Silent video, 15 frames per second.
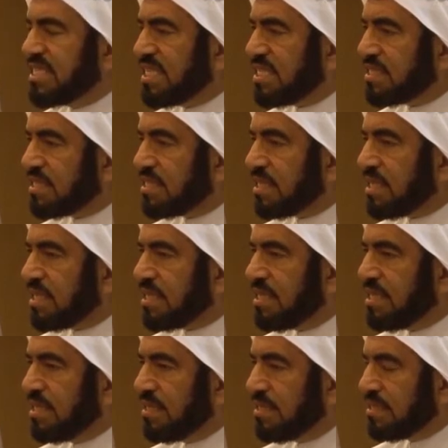Is it
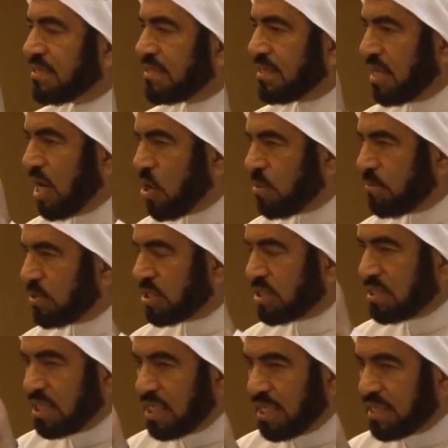
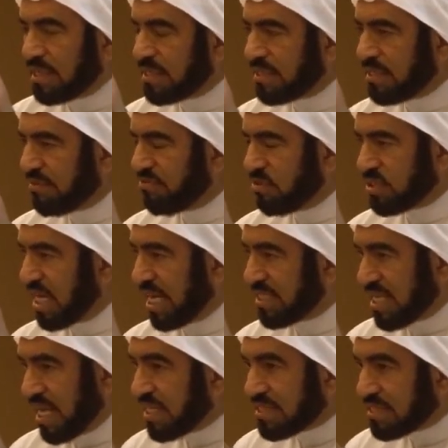yawmuddin? If you
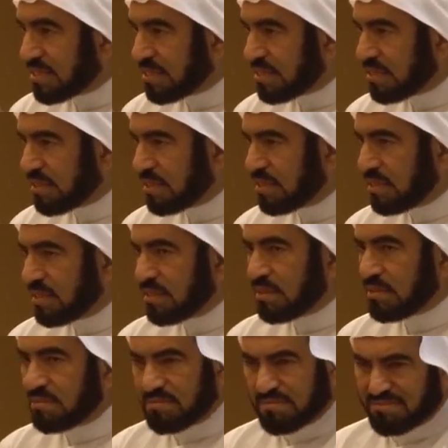translate it,
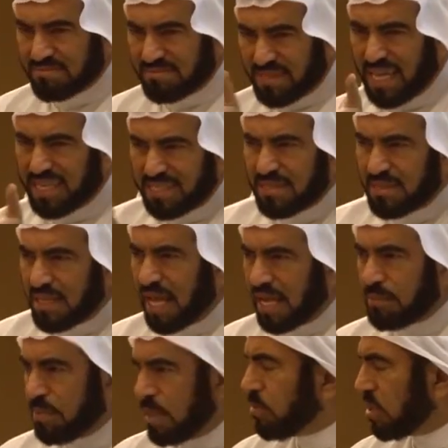that
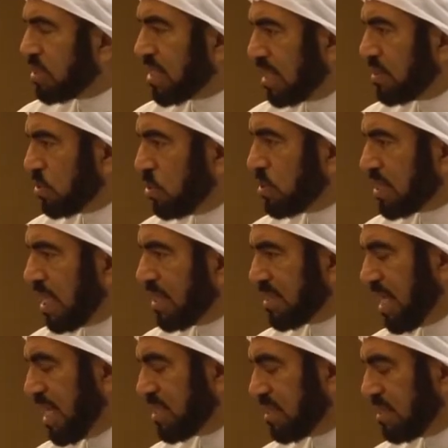like people do
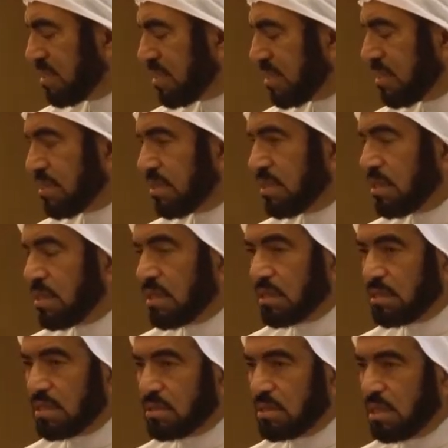translations,
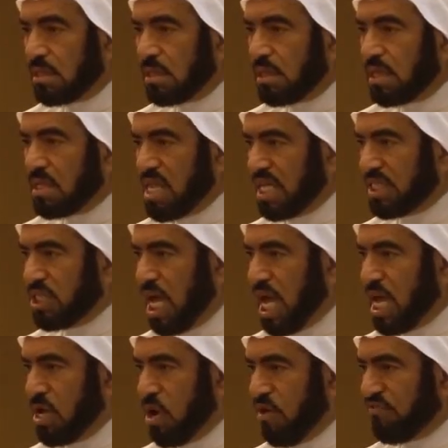it is the
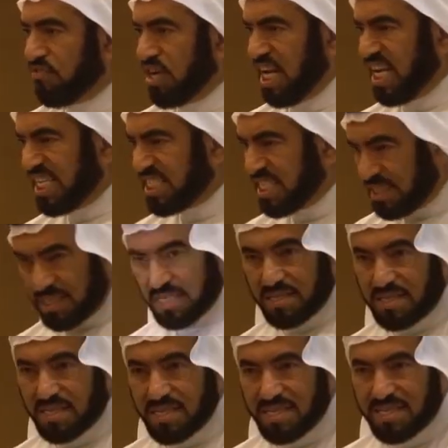day of religion?